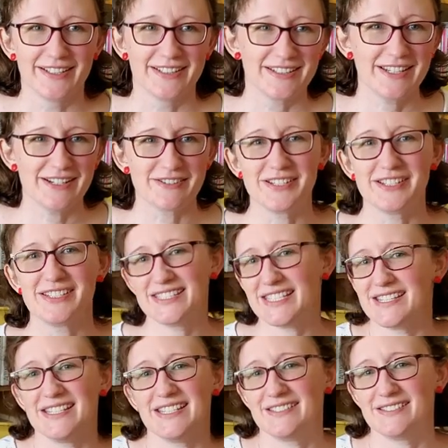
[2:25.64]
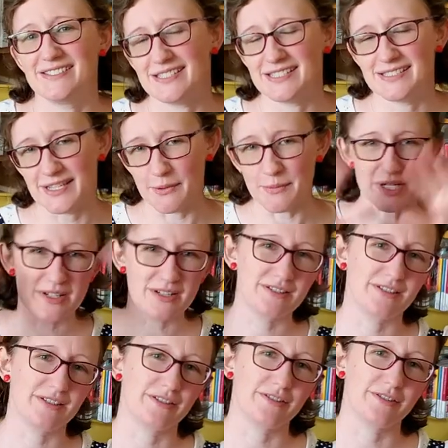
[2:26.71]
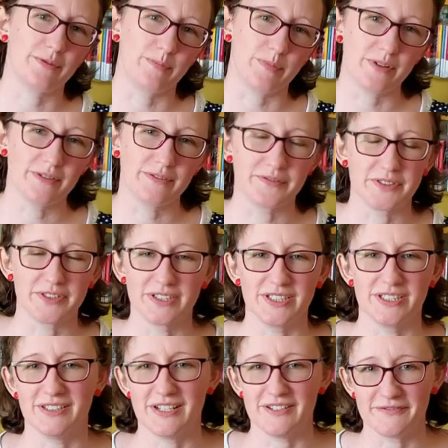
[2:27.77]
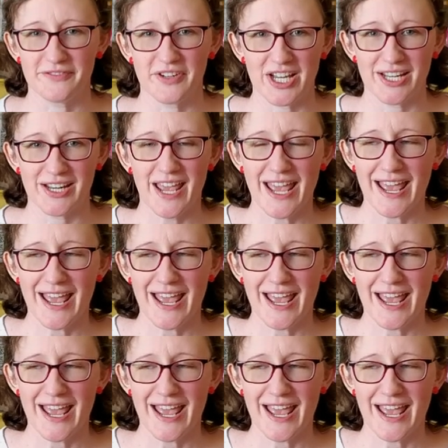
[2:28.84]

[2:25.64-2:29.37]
you know, just see these images that are so beautiful and fun.